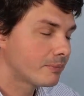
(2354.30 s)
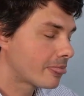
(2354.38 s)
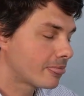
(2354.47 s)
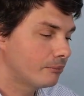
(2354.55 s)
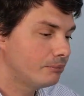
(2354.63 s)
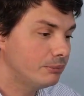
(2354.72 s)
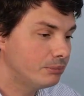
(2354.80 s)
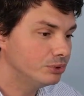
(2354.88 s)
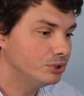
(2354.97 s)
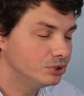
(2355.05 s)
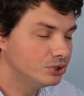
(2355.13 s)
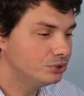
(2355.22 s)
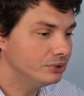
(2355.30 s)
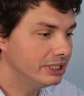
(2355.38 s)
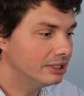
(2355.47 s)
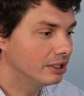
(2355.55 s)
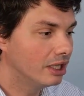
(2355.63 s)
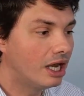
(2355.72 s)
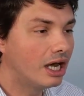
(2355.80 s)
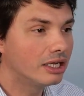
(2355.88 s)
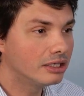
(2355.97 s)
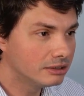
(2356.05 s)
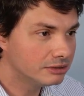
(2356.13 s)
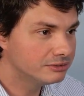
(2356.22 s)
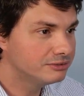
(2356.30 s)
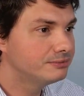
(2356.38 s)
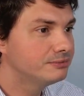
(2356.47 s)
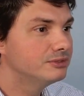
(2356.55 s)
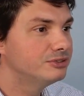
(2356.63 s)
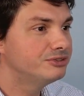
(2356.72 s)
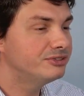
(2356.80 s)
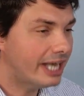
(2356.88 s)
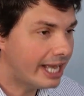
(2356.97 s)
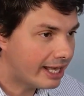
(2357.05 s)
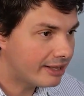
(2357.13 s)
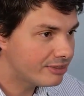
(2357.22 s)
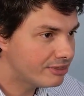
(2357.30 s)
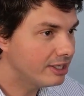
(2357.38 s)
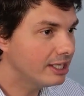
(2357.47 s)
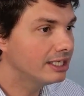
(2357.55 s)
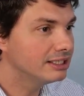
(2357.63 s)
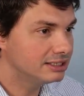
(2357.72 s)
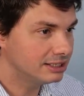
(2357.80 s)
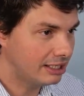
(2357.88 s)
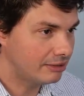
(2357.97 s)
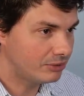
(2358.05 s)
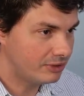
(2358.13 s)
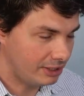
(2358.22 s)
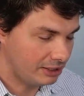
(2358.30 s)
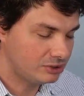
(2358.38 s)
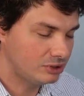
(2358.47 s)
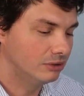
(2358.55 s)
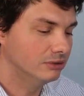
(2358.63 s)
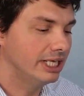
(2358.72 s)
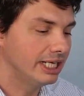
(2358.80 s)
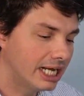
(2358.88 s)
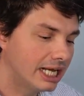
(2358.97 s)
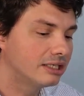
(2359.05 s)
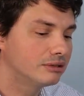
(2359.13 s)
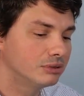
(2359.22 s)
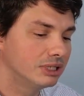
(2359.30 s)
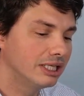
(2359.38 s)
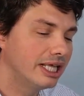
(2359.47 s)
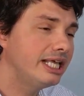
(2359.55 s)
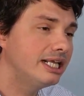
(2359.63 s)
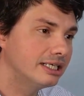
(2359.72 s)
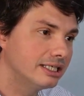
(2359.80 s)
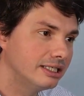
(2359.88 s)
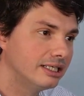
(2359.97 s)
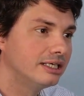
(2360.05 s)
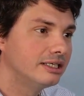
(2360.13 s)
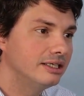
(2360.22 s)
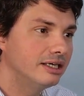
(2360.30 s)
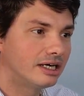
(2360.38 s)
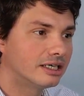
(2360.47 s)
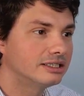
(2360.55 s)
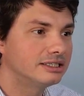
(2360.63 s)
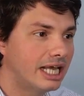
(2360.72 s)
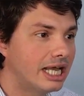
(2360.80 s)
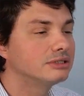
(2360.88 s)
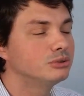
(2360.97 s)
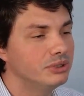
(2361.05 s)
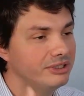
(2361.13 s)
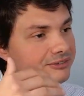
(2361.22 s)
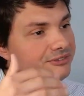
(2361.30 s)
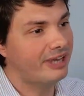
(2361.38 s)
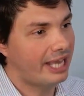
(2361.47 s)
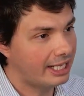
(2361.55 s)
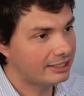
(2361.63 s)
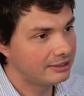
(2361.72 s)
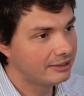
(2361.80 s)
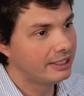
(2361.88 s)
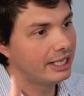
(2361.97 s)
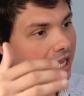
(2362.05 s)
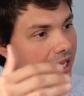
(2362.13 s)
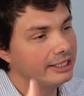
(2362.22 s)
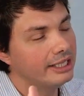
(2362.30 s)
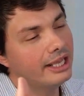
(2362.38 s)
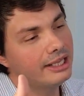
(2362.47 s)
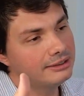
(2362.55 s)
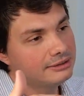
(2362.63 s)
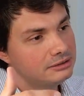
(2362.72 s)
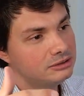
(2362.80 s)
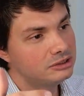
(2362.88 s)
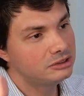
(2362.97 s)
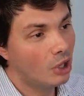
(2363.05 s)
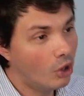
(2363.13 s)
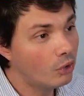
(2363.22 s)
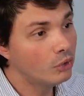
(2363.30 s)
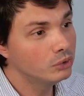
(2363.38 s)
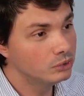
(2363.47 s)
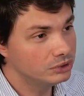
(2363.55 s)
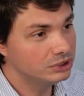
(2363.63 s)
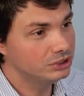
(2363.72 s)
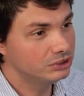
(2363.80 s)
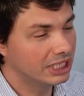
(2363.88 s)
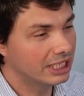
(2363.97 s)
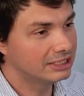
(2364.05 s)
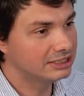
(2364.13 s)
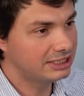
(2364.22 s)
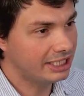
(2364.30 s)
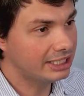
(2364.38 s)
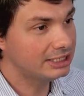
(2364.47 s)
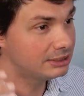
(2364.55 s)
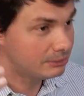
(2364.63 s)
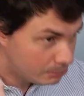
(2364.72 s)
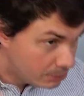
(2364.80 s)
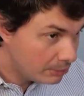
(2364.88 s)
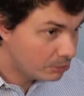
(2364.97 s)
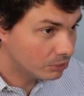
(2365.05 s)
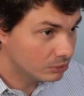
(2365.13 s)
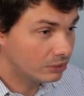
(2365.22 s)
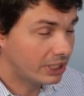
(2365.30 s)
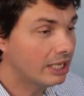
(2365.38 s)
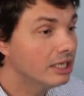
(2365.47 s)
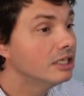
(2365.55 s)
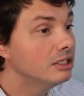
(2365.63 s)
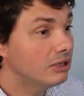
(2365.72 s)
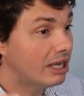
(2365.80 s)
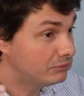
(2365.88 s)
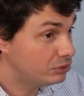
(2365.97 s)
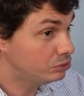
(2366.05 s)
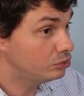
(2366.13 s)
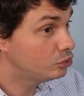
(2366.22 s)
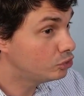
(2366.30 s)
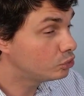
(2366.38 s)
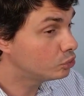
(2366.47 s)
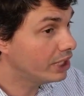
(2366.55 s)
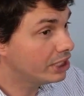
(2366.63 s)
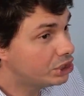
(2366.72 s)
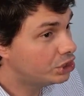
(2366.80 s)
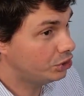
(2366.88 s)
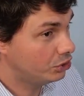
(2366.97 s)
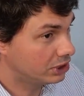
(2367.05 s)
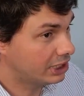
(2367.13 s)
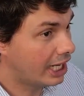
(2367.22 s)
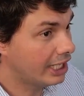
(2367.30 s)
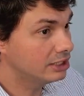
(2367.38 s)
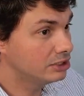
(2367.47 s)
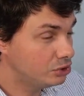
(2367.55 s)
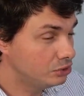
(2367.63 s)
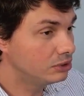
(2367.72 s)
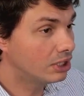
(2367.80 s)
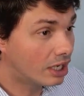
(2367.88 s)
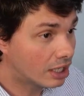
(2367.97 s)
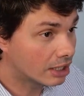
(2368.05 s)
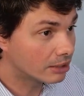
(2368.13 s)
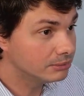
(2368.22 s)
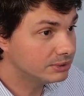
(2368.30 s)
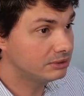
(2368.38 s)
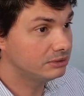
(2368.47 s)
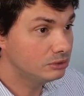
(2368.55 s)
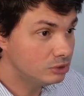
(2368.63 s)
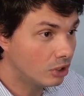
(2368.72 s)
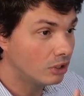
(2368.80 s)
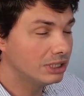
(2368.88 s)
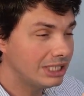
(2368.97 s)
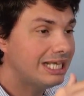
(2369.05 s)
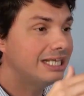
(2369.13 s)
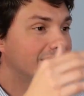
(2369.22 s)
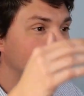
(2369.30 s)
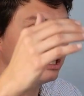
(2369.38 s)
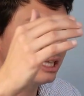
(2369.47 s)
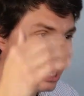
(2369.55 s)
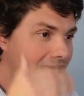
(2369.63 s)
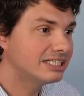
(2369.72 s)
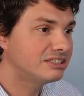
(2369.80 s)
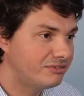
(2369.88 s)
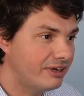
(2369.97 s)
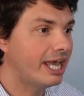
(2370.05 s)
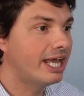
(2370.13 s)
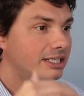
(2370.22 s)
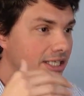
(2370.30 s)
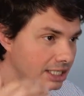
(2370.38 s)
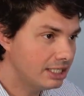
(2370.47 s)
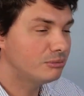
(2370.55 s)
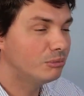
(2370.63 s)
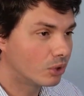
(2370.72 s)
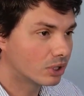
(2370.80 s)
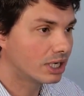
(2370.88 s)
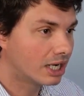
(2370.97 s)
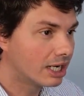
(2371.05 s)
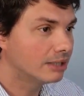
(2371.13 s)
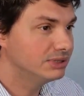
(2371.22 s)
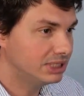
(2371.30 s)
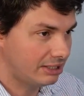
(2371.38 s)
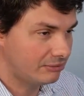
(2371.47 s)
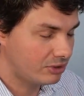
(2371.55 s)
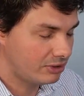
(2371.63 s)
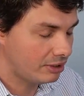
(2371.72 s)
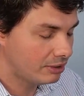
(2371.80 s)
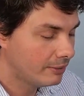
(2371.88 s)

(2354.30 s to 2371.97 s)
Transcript: People used to eat a lot of fat things and everything. So they kind of related the heart attacks with the fat. And they told United States people, okay, you have to switch your diet to carbs. Don't eat less fat, eat more carbs and everything.